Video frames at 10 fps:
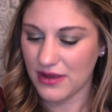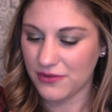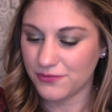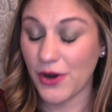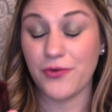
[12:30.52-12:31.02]

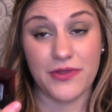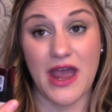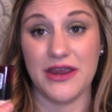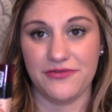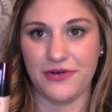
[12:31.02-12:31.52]

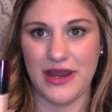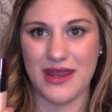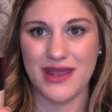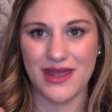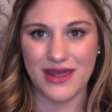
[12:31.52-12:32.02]
Ivory
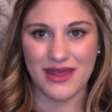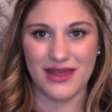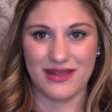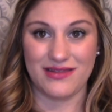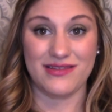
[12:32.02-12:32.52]

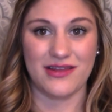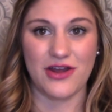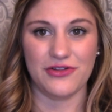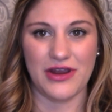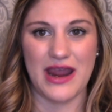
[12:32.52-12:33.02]
is the
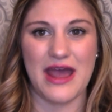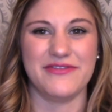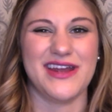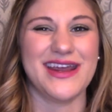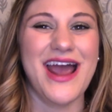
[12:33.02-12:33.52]
color I have.
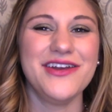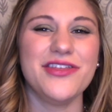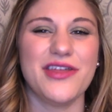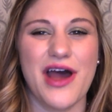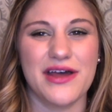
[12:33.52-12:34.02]
And I kind of
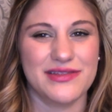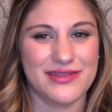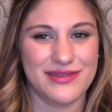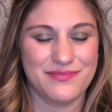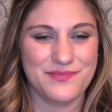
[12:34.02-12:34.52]
thought
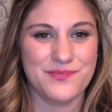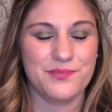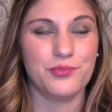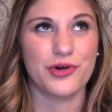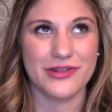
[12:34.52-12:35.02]

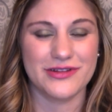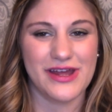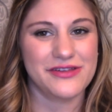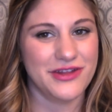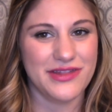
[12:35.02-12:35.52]
more than
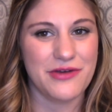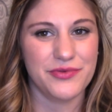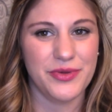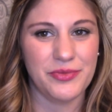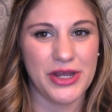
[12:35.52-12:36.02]
likely that would
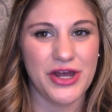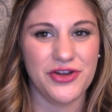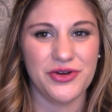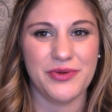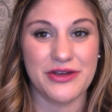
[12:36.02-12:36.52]
be my
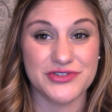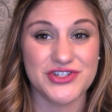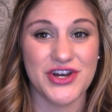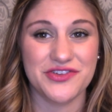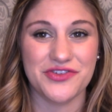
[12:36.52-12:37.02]
color, but I was
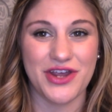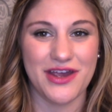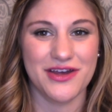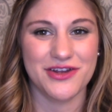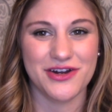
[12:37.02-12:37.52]
trying to look at
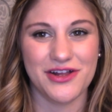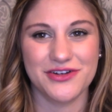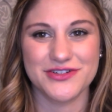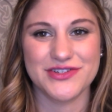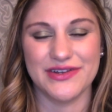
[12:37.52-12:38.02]
other
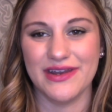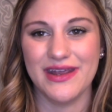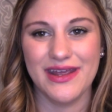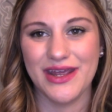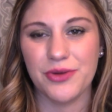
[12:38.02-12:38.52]
colors and
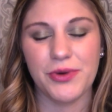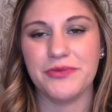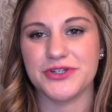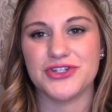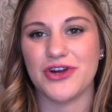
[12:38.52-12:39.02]
pretty
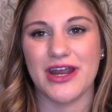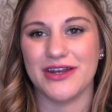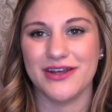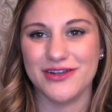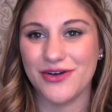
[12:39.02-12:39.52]
much tried
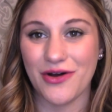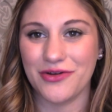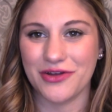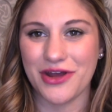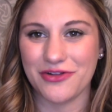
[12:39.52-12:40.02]
all
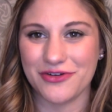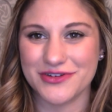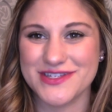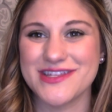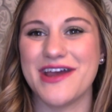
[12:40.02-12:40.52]
the
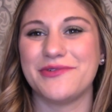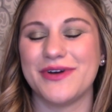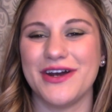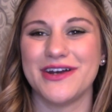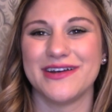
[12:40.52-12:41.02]
colors that
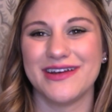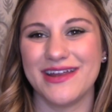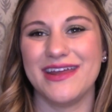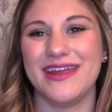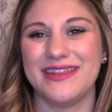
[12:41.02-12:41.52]
were
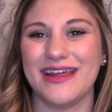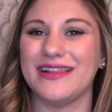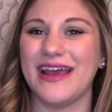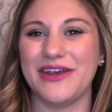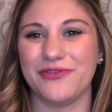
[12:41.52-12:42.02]
in the
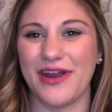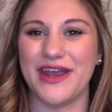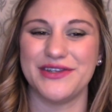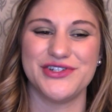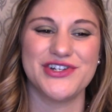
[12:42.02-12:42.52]
light
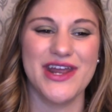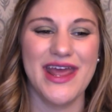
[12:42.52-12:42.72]
range.